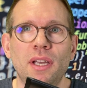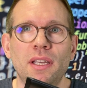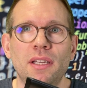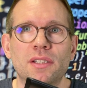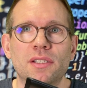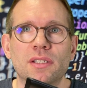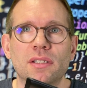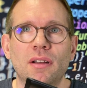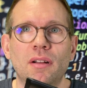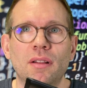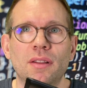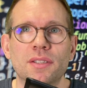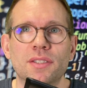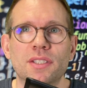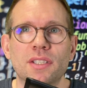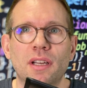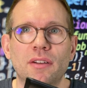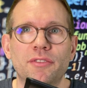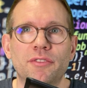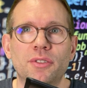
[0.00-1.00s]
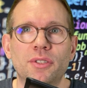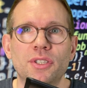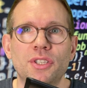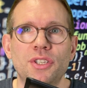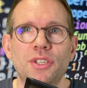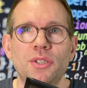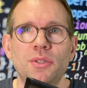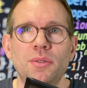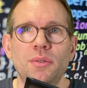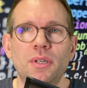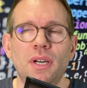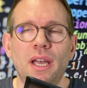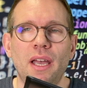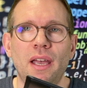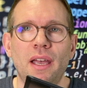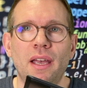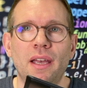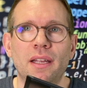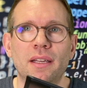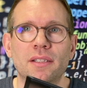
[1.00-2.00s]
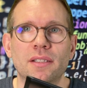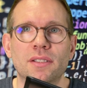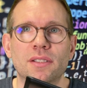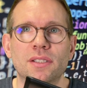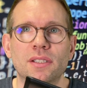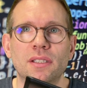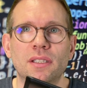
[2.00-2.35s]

all the stuff for you, and